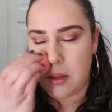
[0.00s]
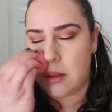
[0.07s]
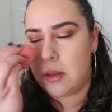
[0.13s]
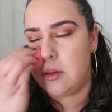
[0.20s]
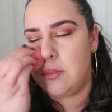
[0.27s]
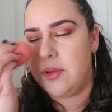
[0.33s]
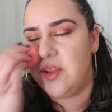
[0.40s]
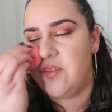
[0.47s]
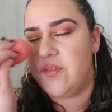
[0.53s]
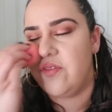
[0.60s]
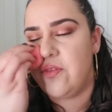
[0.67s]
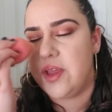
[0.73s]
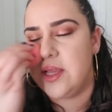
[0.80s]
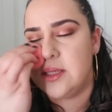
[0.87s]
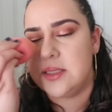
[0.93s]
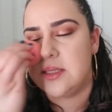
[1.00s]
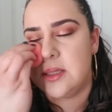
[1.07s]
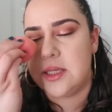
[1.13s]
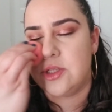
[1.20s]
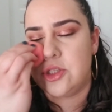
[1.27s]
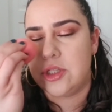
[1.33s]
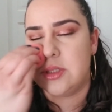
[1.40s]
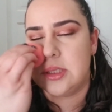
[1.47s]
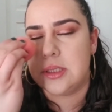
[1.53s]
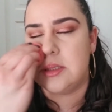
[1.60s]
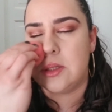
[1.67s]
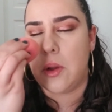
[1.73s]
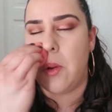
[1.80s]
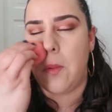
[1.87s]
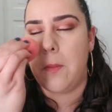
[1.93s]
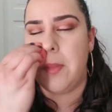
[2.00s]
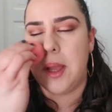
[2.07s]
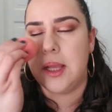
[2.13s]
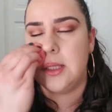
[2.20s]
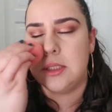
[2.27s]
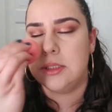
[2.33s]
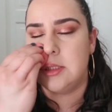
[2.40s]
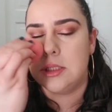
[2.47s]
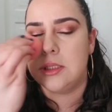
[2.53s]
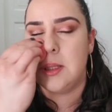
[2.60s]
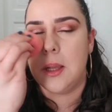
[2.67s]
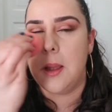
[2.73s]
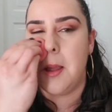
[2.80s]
Oh, my face itches so much.